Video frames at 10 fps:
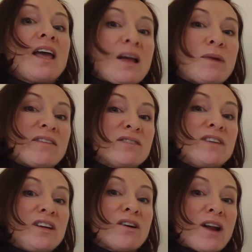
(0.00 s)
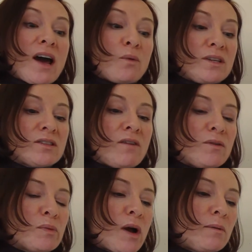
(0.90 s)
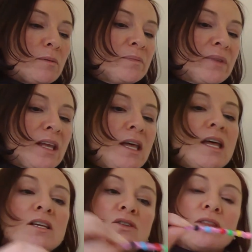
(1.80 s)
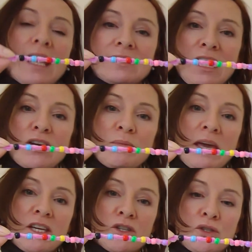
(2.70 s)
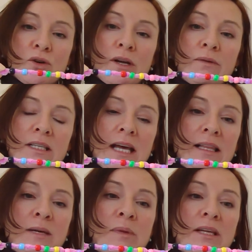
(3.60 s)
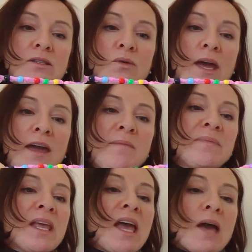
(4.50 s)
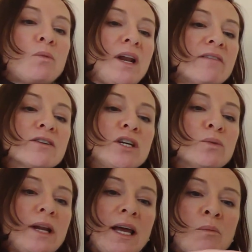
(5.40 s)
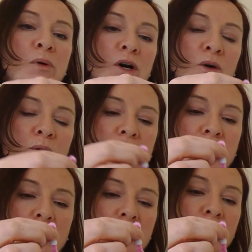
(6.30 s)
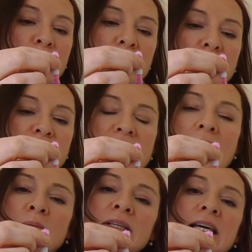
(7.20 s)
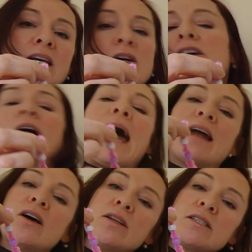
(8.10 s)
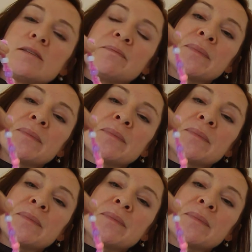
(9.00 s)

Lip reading: And we have to figure out how we solve the problem. So that's how you make your story retelling beads, okay? And whenever you're reading a book with your family or your adults,